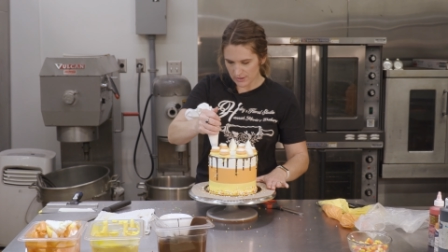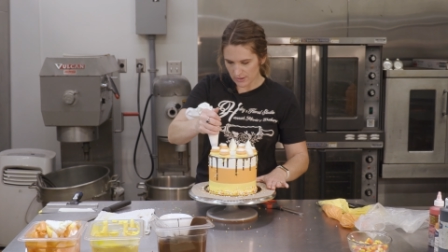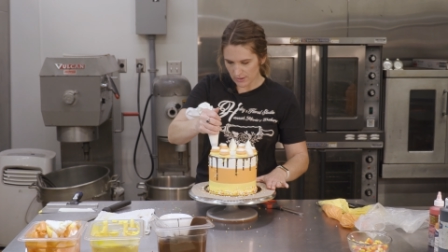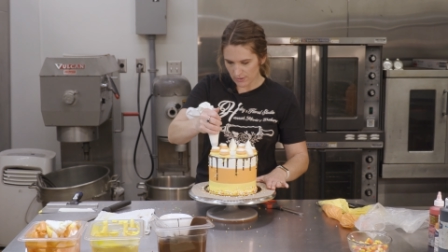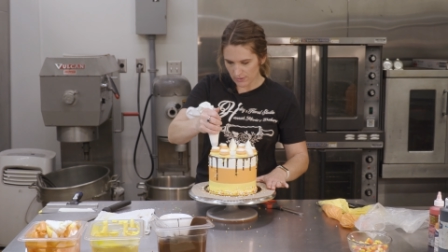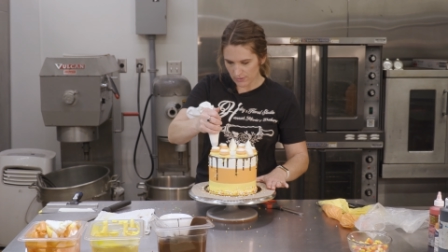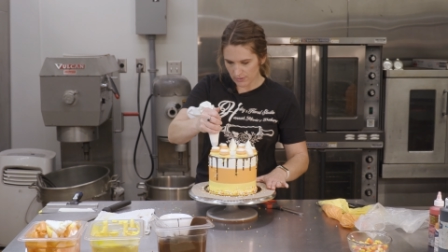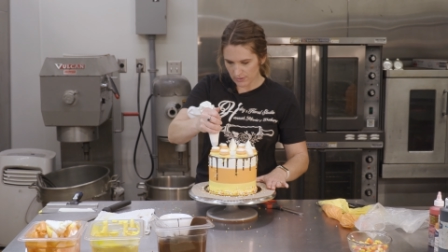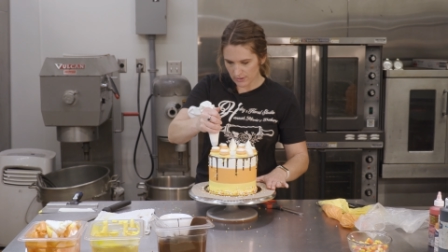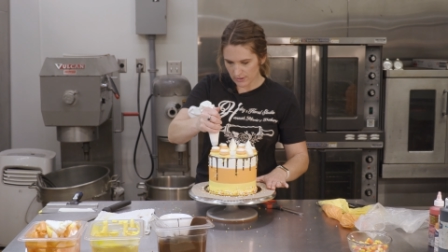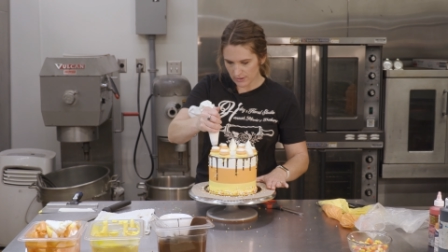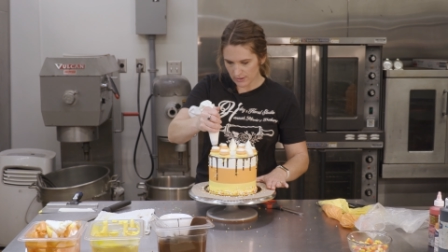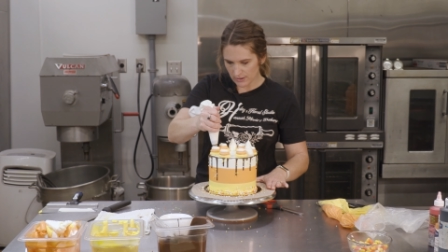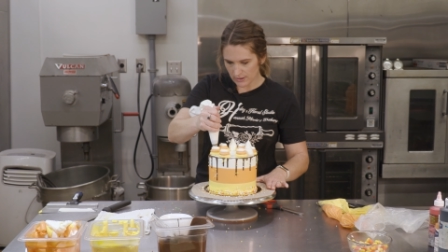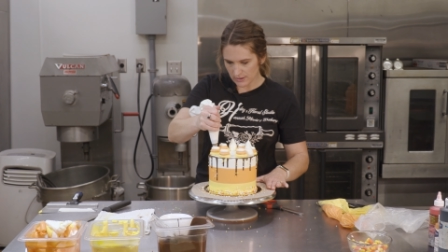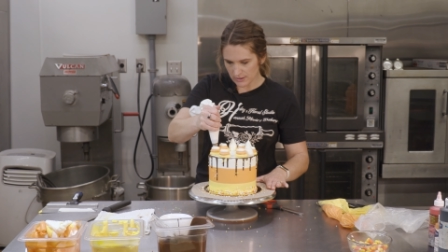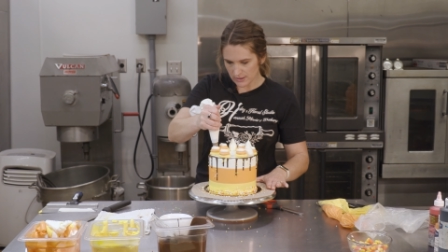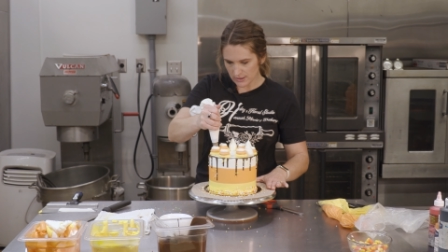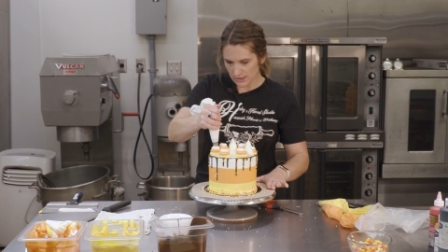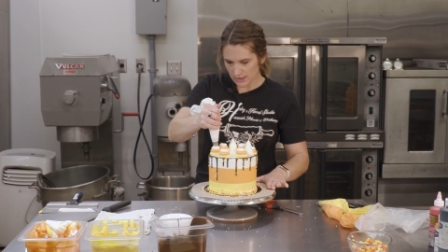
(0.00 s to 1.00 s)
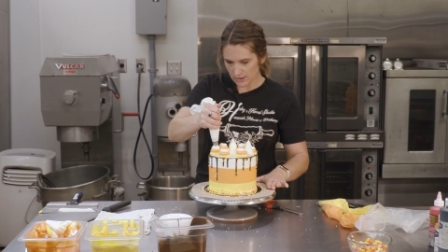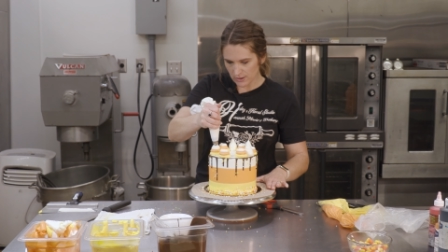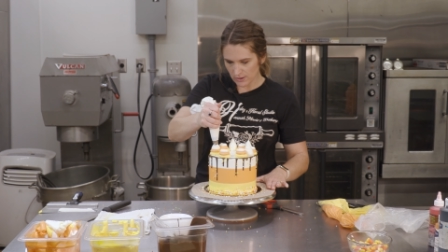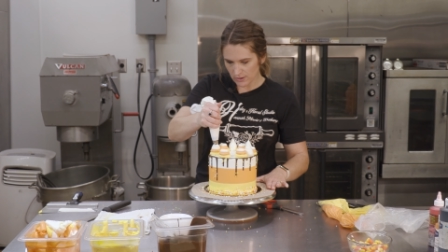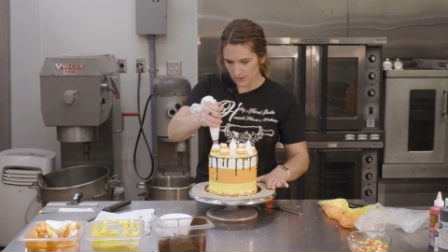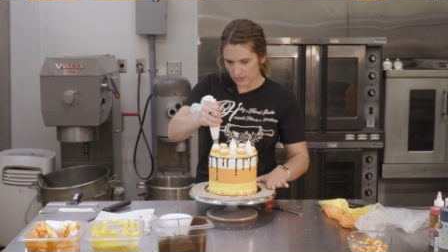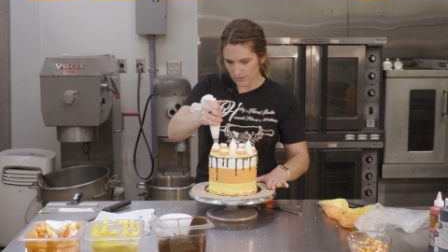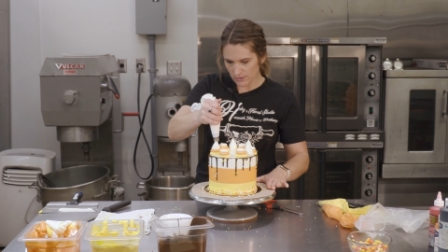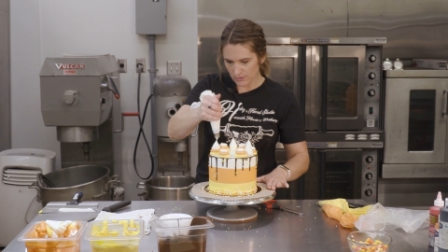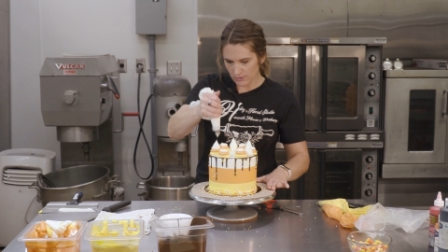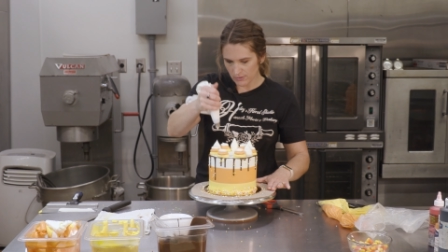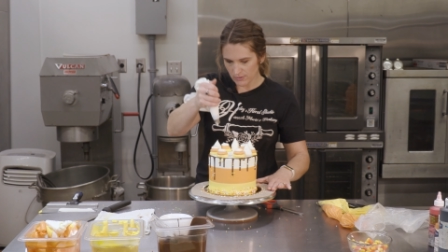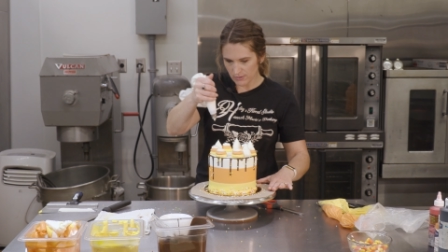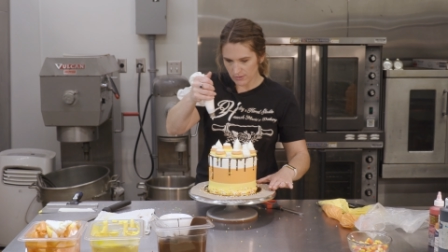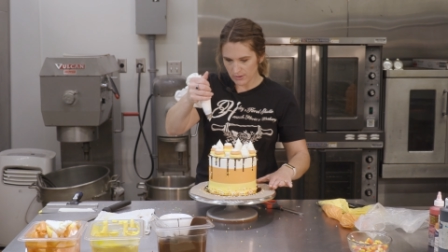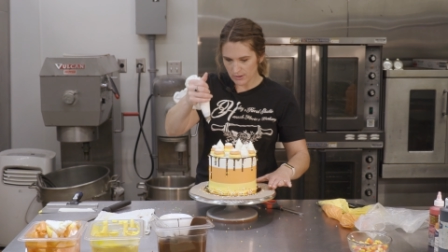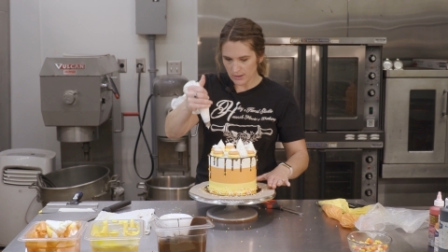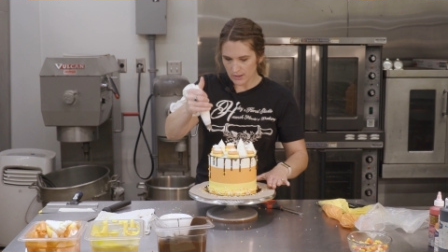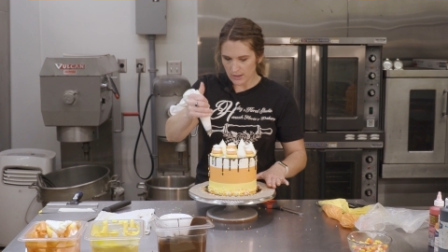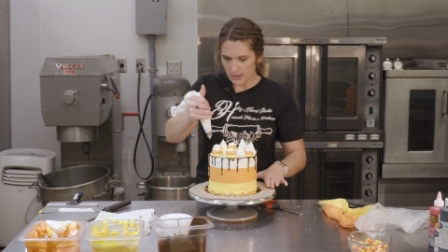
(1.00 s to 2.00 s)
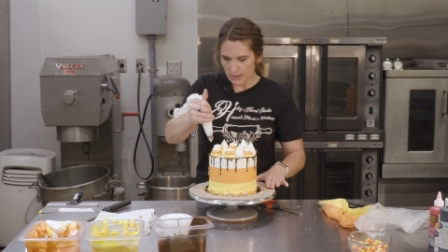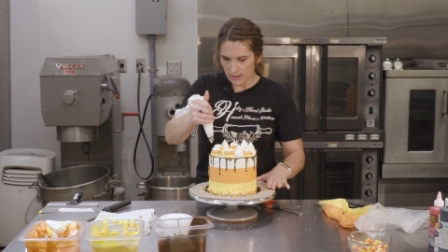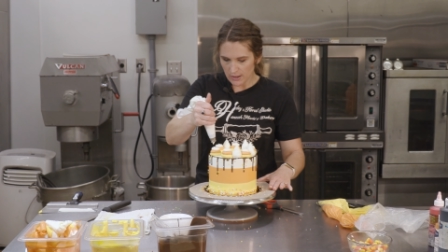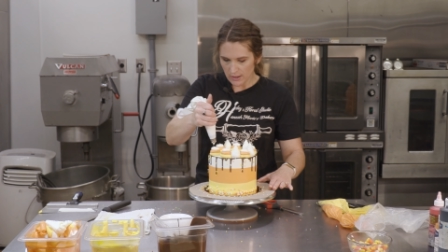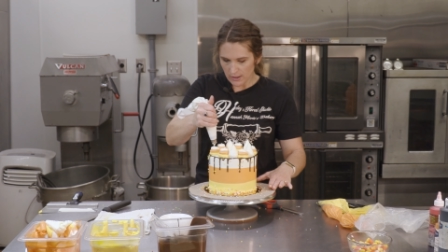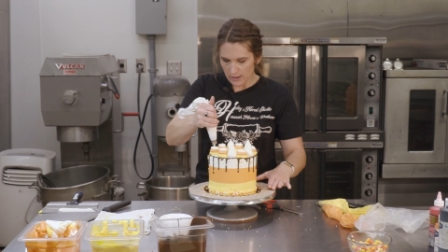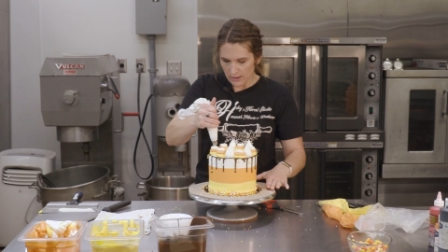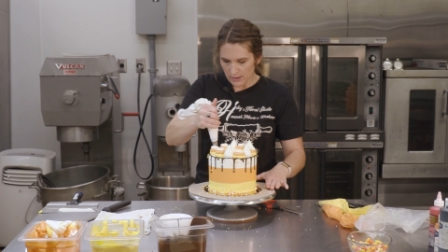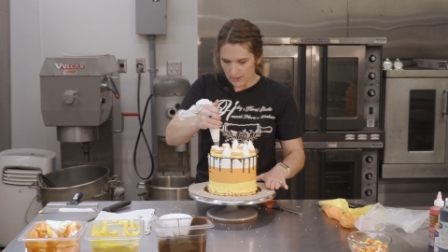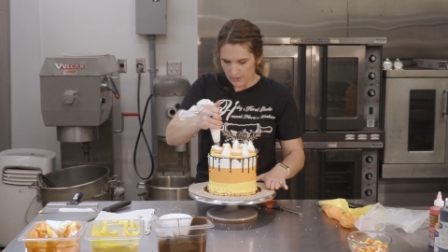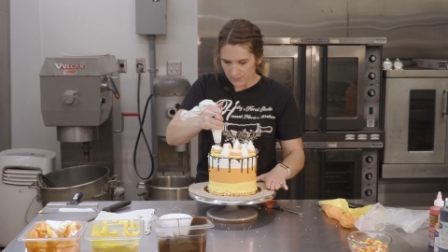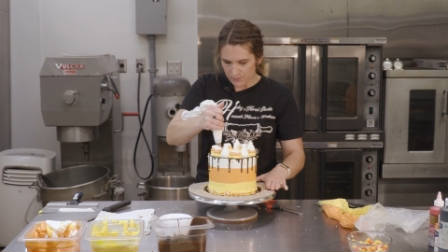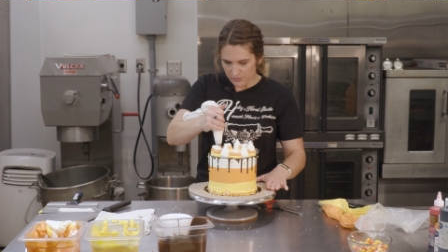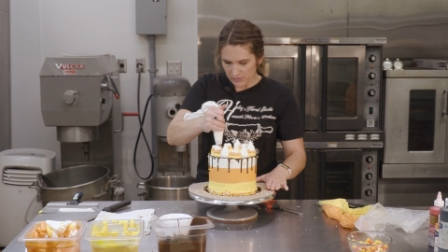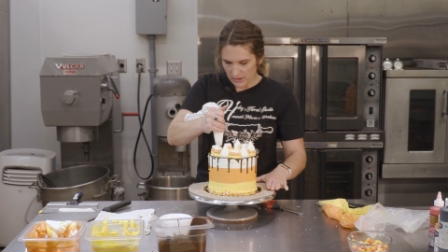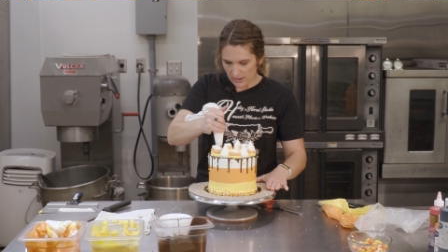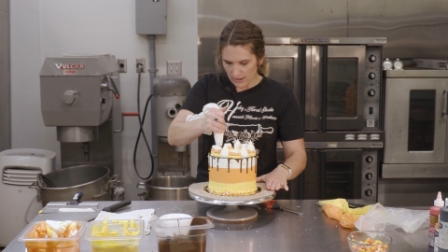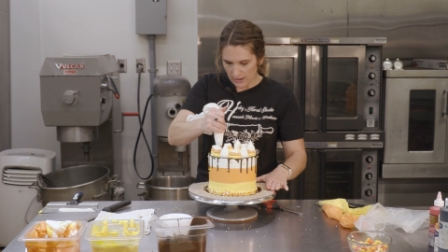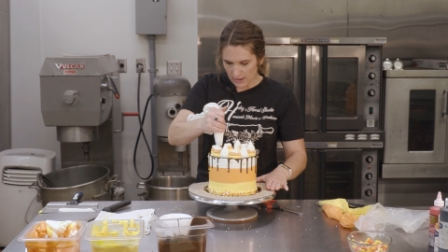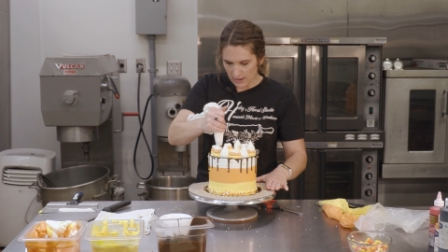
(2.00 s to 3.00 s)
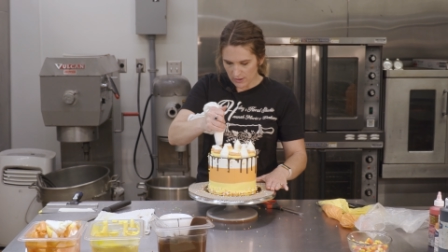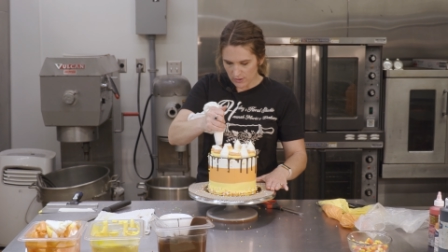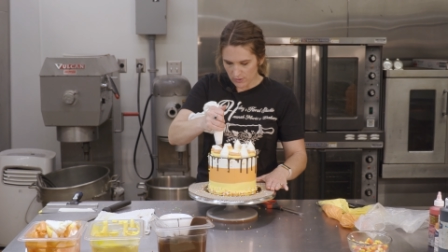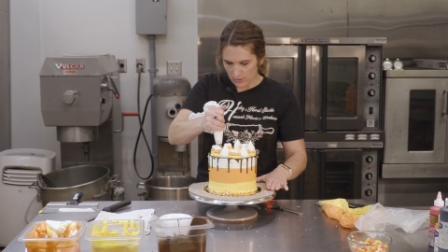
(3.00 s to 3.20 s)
So continue. And